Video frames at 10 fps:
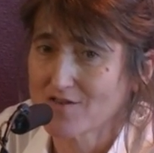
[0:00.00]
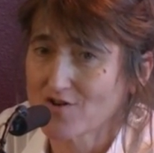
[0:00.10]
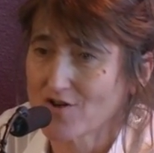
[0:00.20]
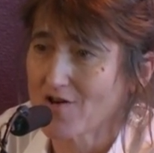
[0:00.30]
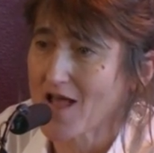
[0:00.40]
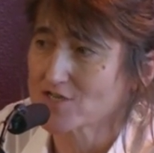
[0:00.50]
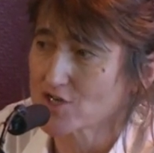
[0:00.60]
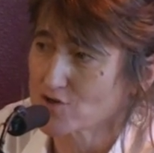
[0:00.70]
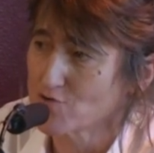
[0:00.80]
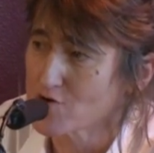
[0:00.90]
you know, and
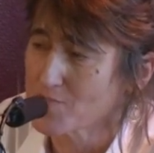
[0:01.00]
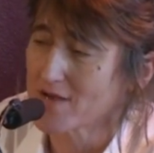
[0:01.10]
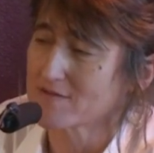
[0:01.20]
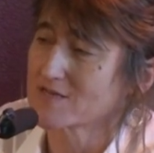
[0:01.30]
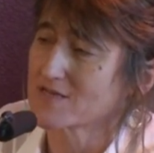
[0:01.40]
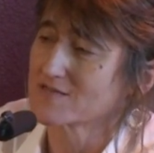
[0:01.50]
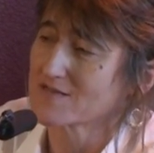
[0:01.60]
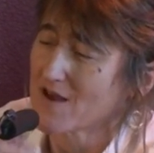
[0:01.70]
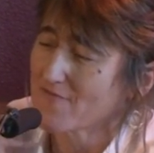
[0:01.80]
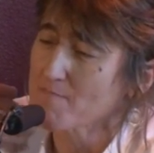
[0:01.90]
to talk about these things
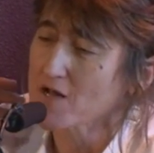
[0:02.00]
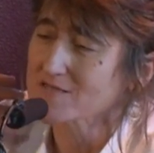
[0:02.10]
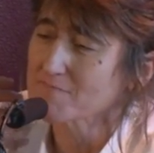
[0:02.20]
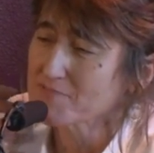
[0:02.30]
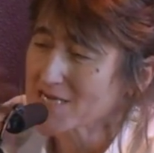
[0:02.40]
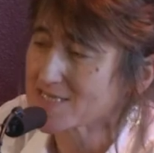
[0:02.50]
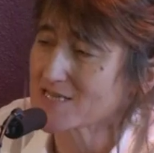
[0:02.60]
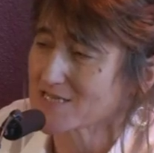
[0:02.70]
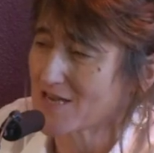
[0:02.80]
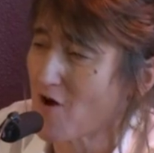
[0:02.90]
and have a
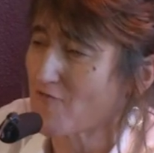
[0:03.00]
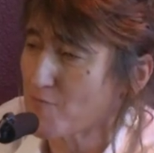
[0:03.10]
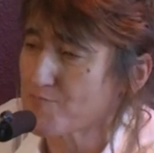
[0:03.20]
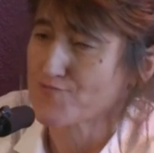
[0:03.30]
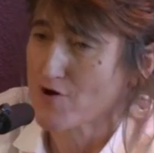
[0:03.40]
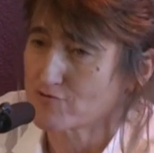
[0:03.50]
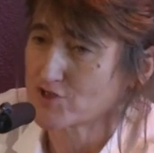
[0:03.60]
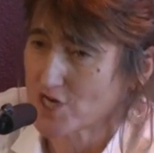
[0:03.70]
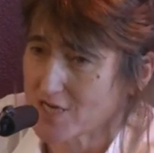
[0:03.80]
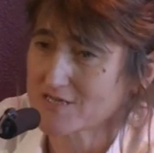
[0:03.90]
multiplicity of
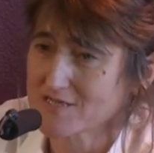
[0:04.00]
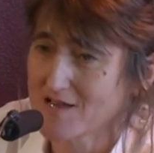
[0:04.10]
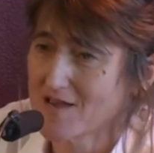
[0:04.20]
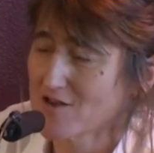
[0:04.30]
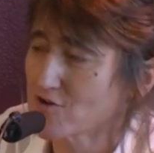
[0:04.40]
approaches,